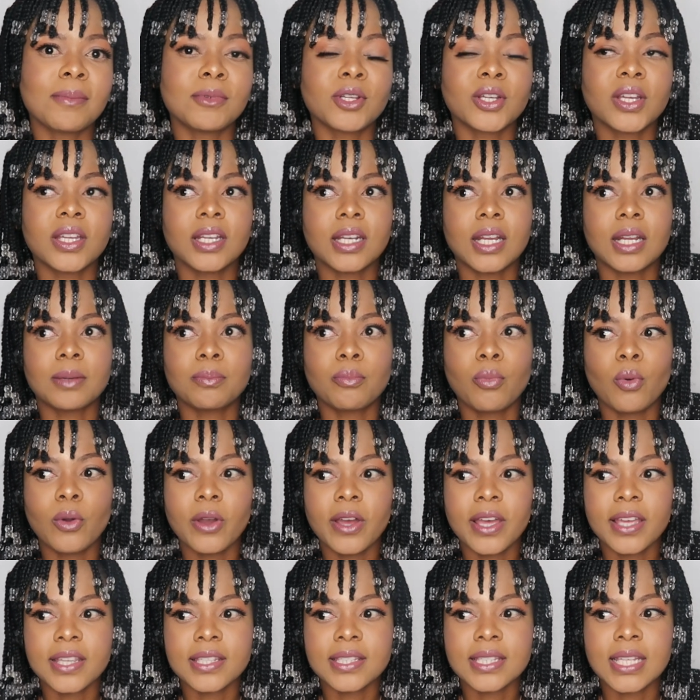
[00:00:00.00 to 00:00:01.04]
I'm looking at
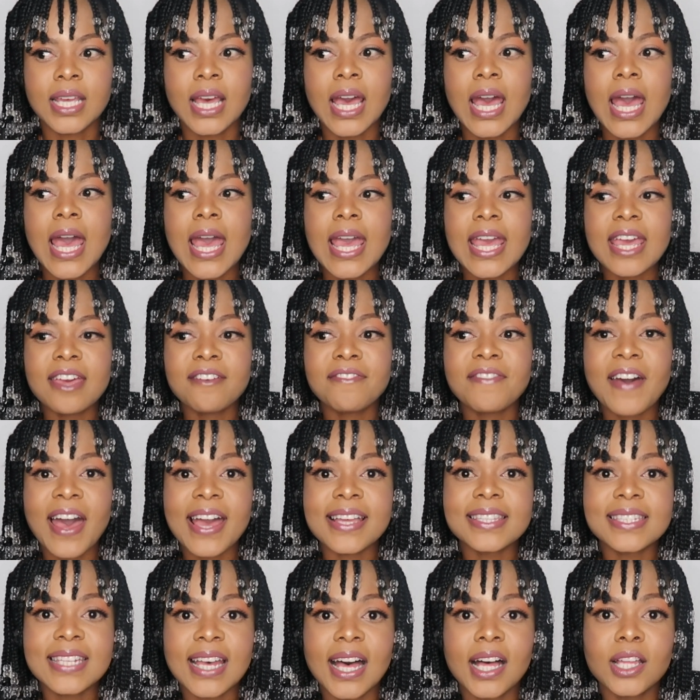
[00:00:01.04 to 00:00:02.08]
boys. If
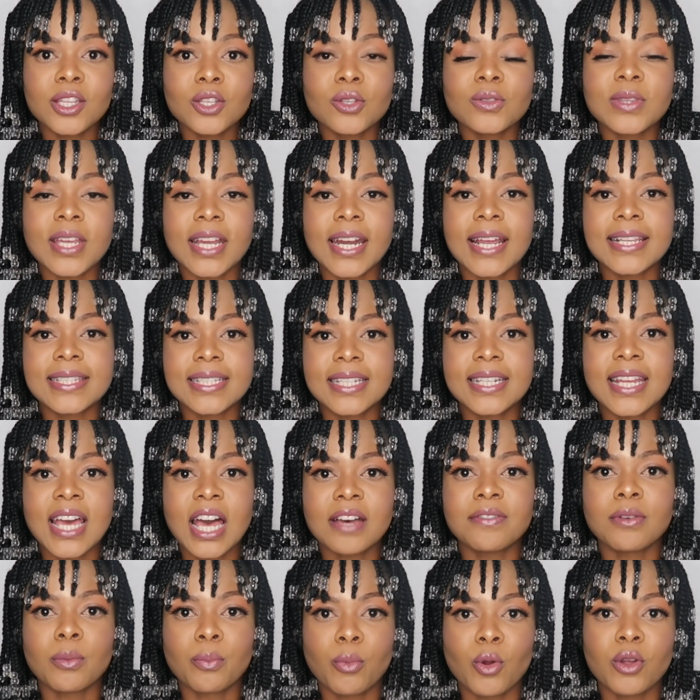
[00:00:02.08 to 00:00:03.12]
I tell you that I didn't
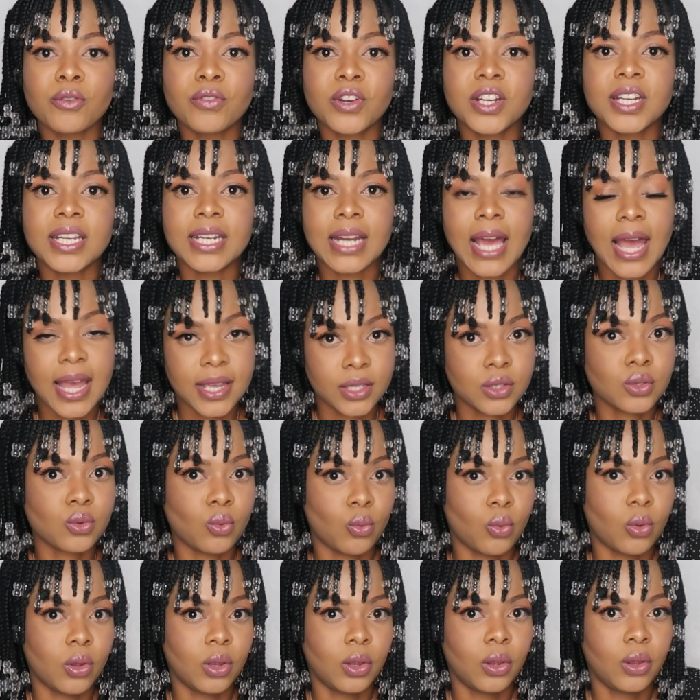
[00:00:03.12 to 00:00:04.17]
have a boyfriend in high
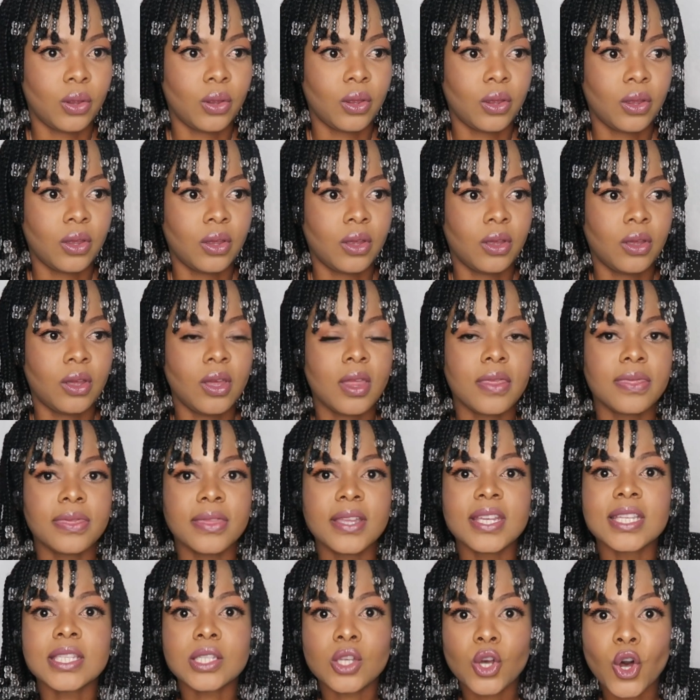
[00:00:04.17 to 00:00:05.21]
school,
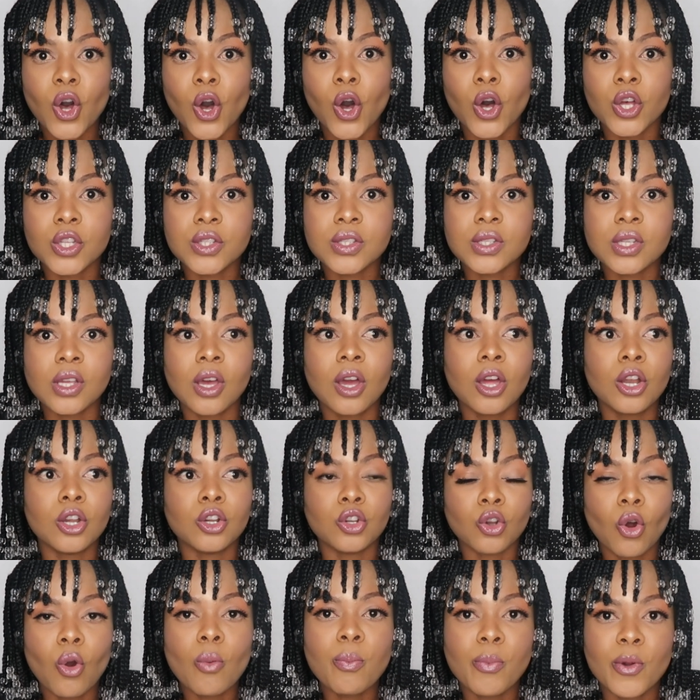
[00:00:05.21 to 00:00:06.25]
it's cause
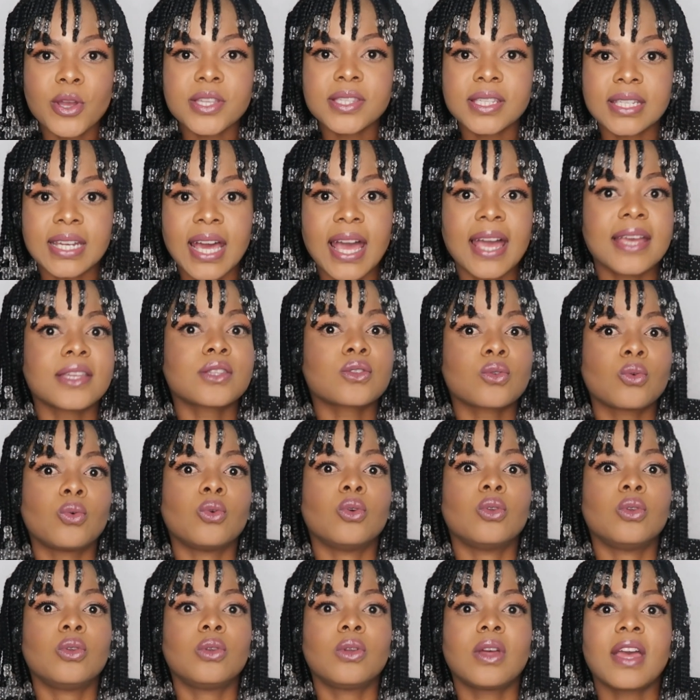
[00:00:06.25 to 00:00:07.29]
no boys in high
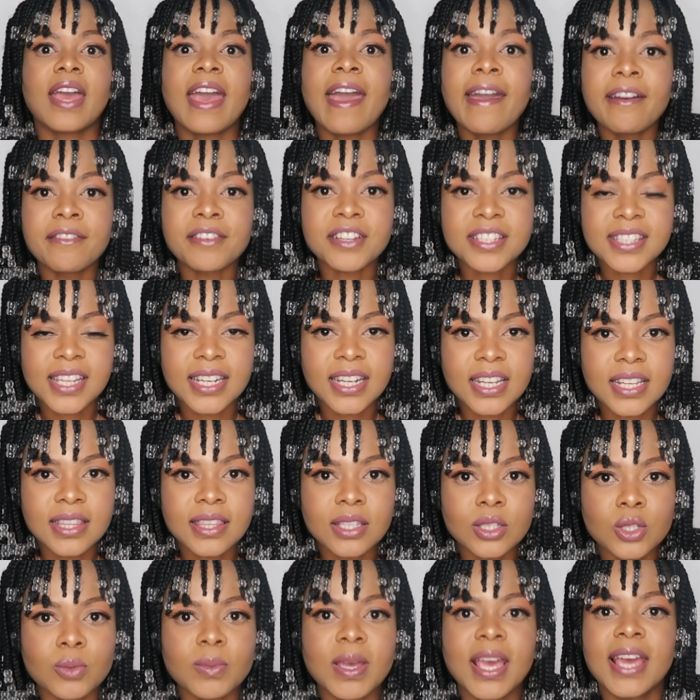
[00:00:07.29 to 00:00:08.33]
school ever said
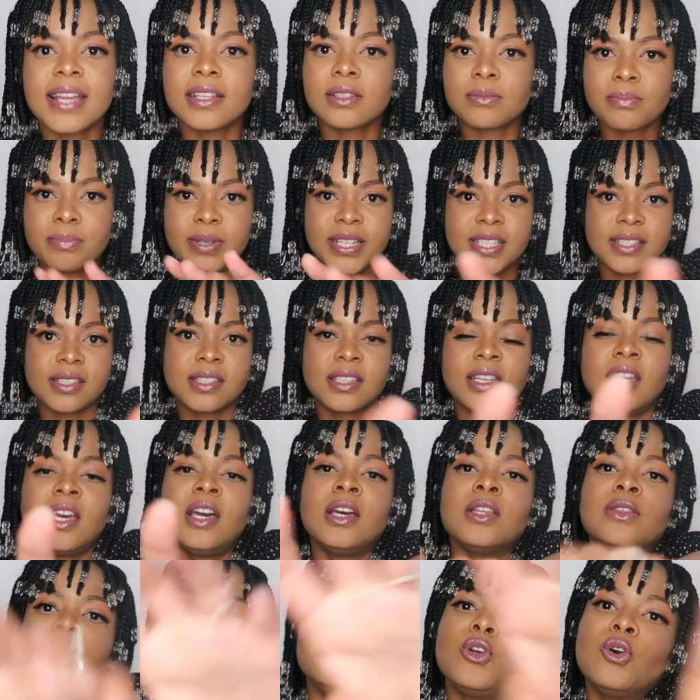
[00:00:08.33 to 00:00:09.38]
anything to me. And please,
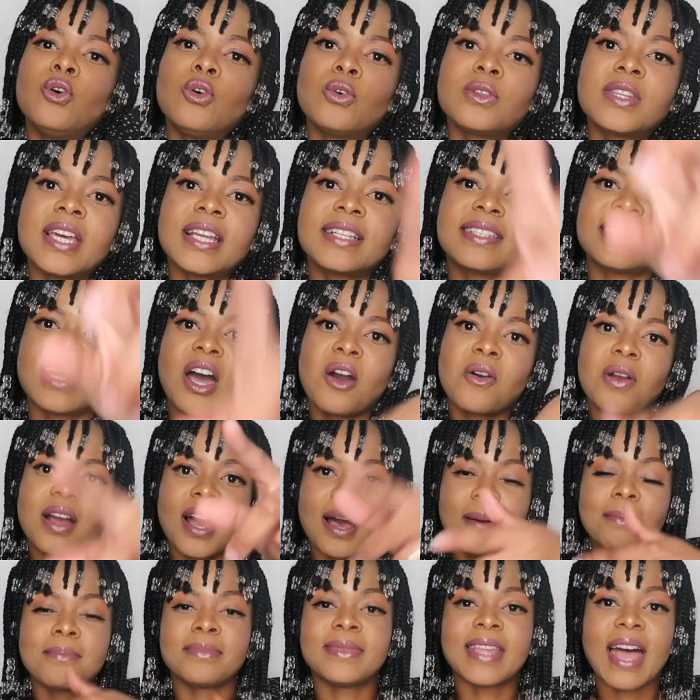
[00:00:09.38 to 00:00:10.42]
you that now
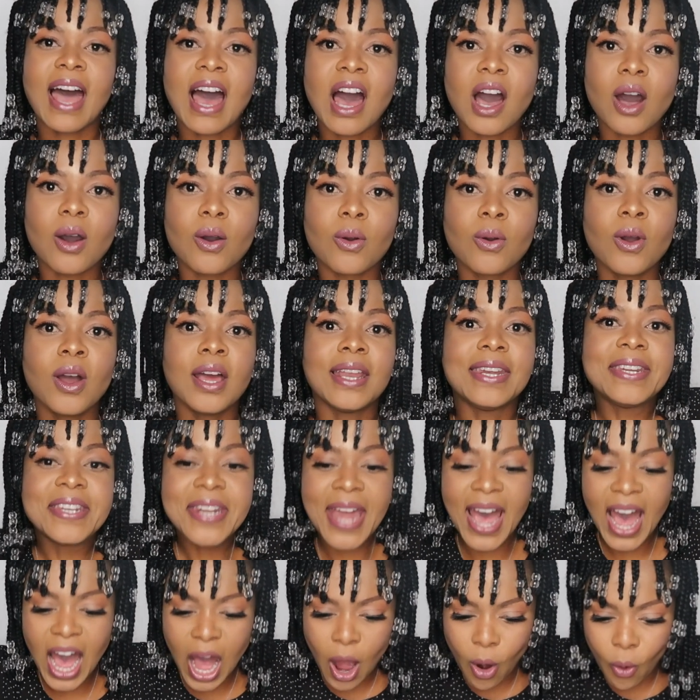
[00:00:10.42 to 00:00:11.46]
come now
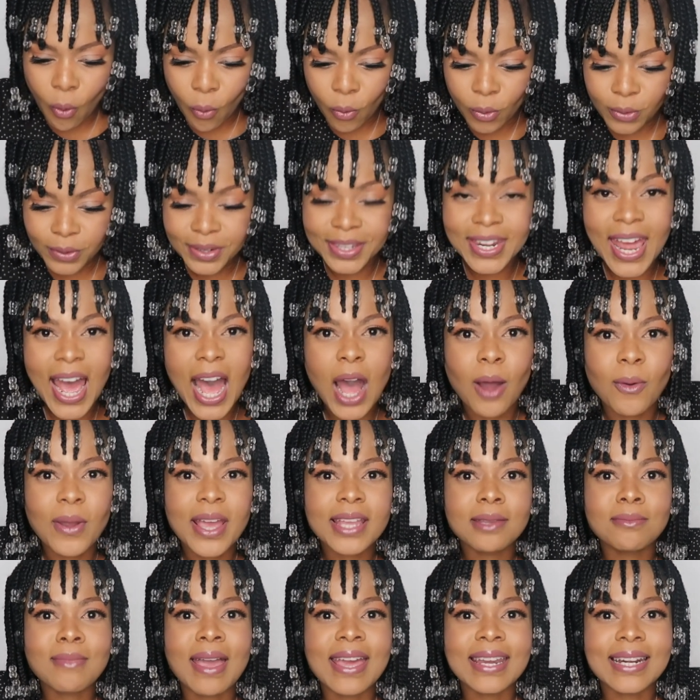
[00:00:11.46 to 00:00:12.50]

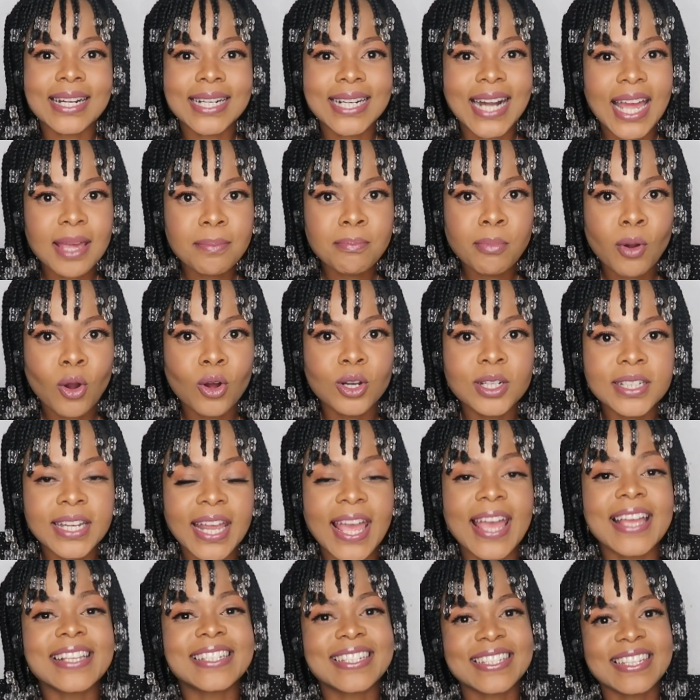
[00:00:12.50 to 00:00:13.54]
at my ripe old
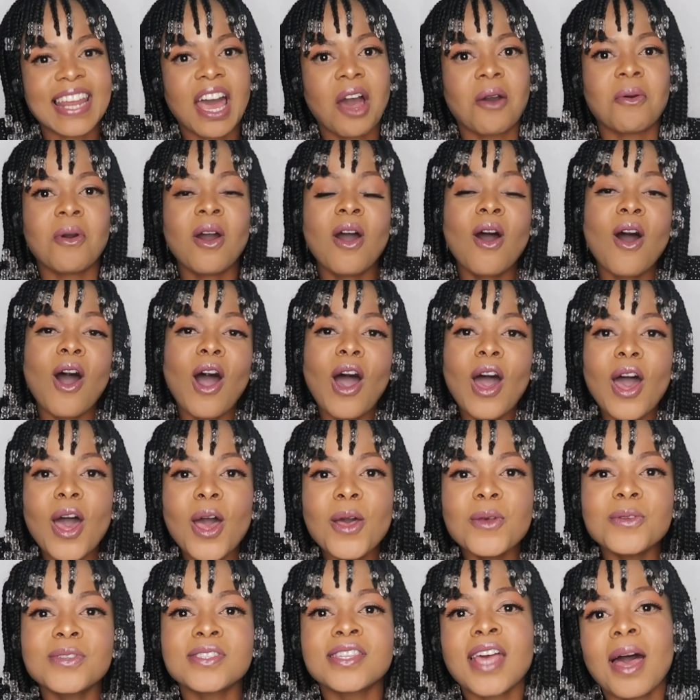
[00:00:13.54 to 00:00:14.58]
age now,
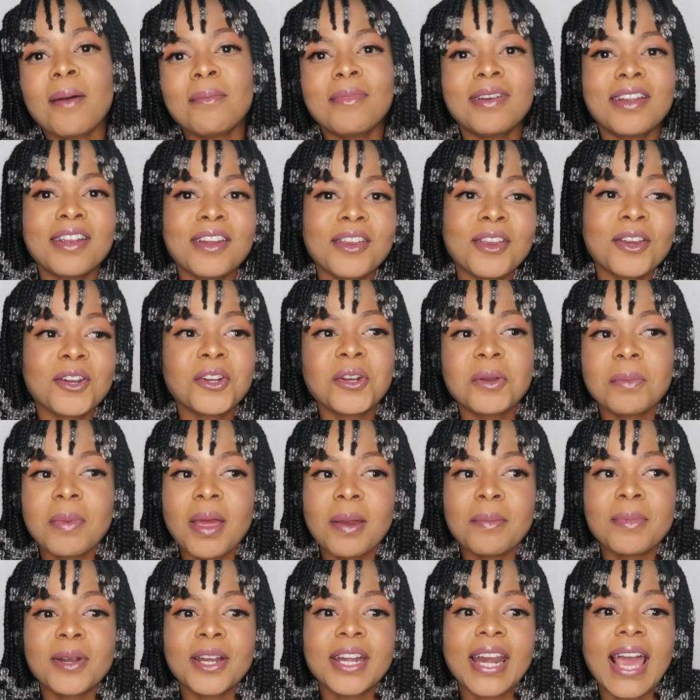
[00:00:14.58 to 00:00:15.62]
oh Summer, you
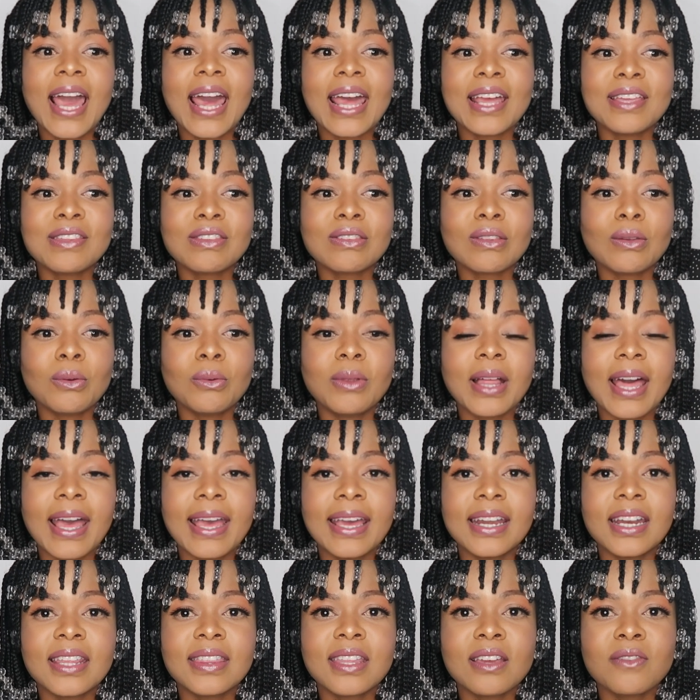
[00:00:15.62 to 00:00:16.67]
remember in high school I
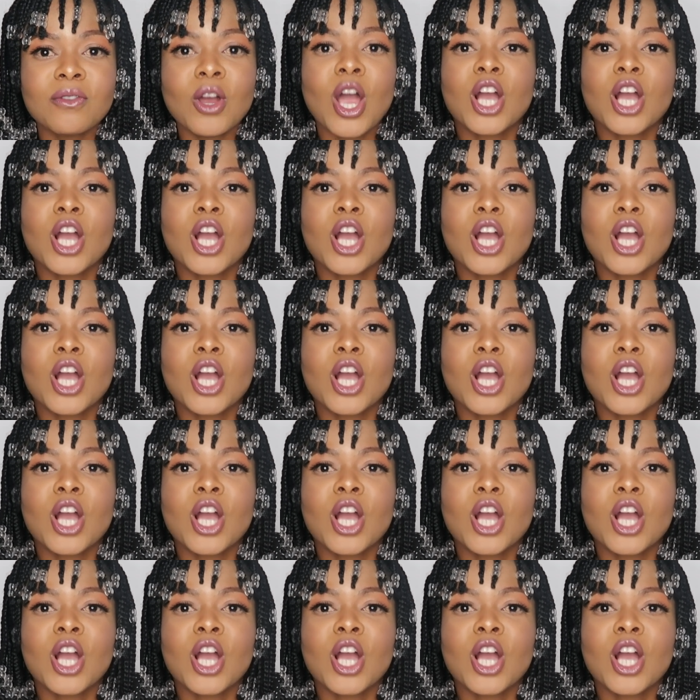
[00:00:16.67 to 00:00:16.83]
had a thing.